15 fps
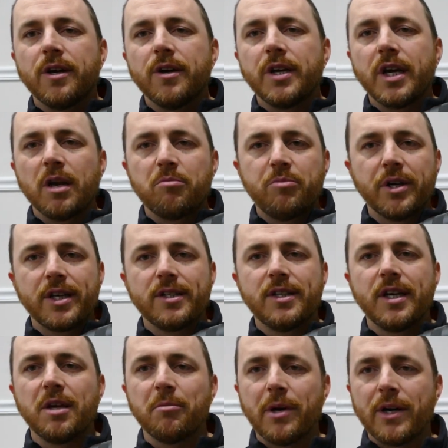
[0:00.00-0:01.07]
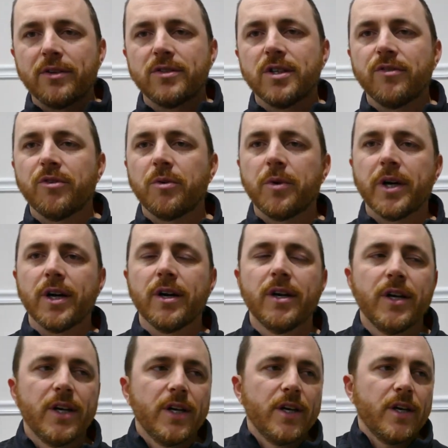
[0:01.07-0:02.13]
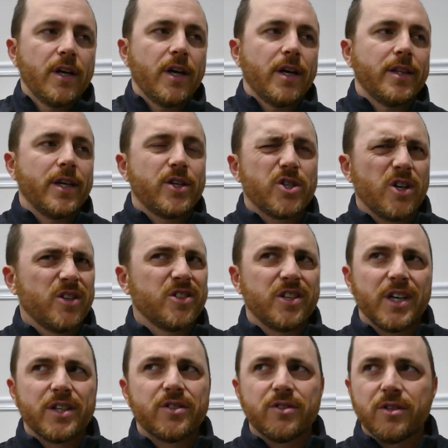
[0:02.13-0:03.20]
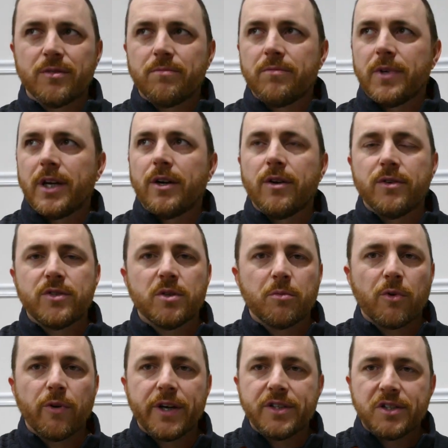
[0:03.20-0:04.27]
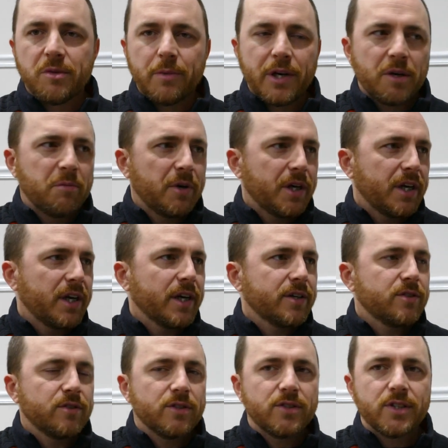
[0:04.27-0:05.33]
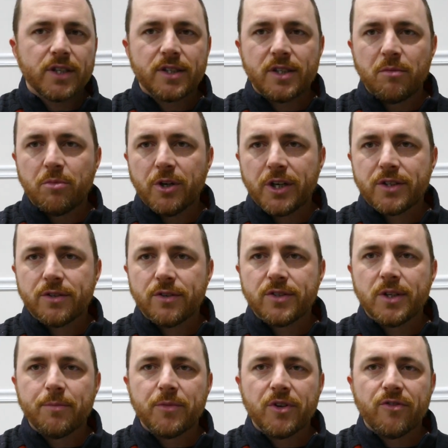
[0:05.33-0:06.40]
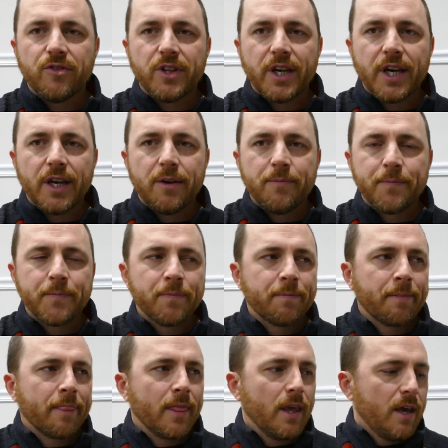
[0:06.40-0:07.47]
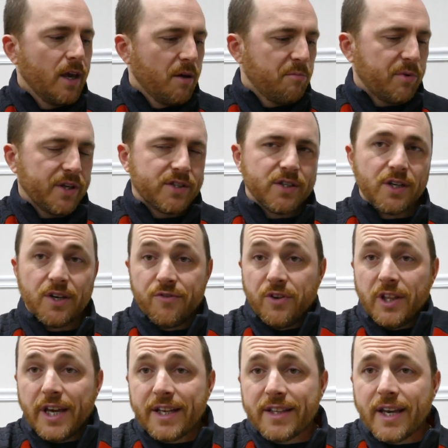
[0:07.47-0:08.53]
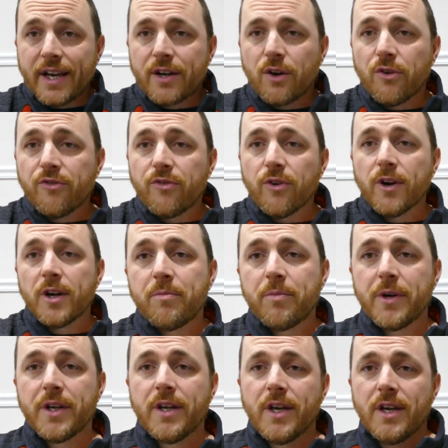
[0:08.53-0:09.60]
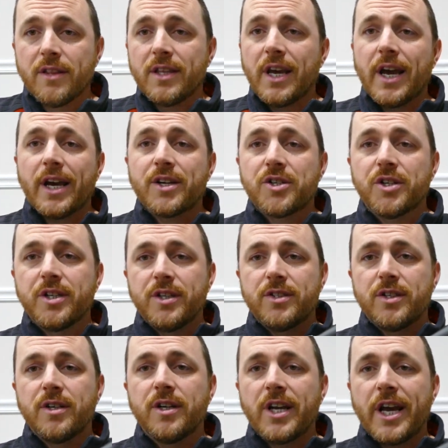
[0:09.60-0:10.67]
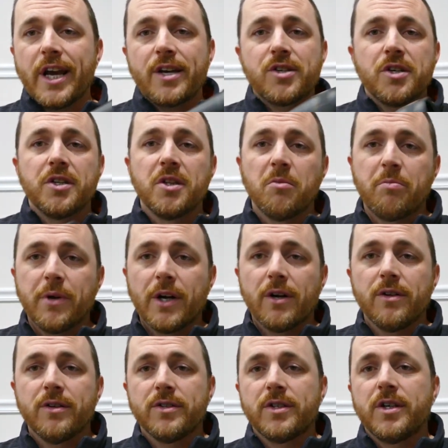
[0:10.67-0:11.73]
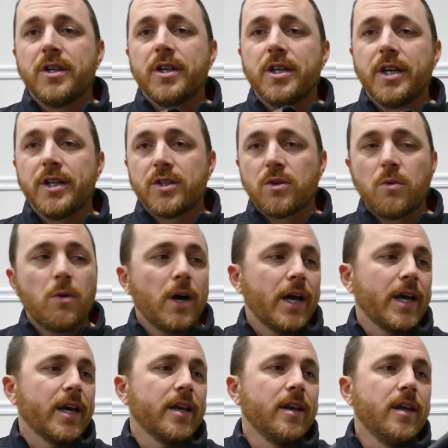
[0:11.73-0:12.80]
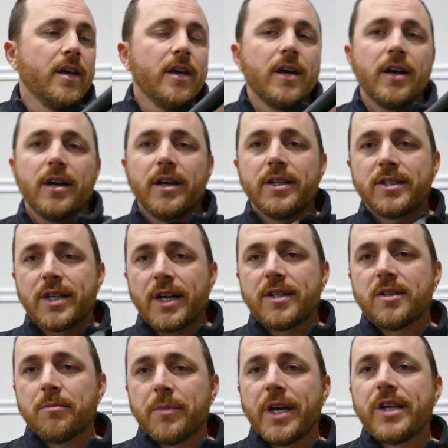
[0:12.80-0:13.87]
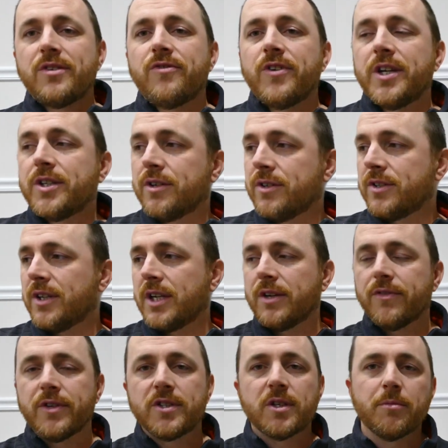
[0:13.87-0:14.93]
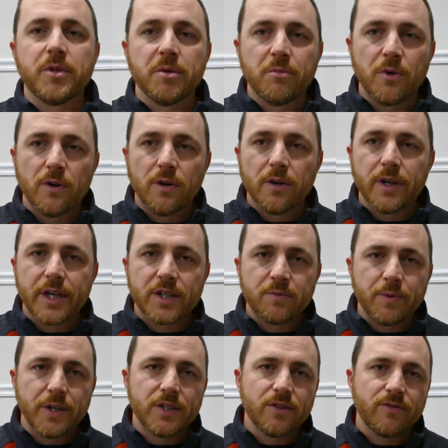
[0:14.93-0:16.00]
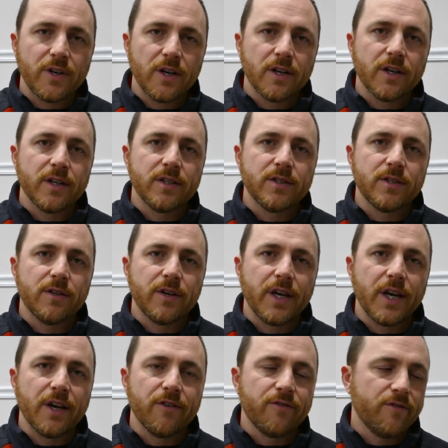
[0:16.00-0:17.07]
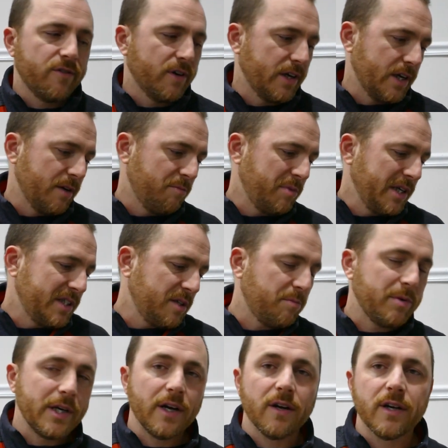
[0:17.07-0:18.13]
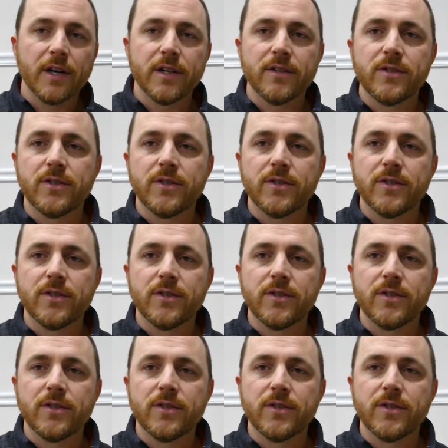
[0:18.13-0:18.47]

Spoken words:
You got Picatinny mounts everywhere, and they charge an extra, I don't know, some crazy amount of money, an extra $60 or something for that. But if you like that, go for But the action is a good action, the barrel is good, it's quiet, it's got some nice features that even some of the more expensive air guns don't have, PCP air guns.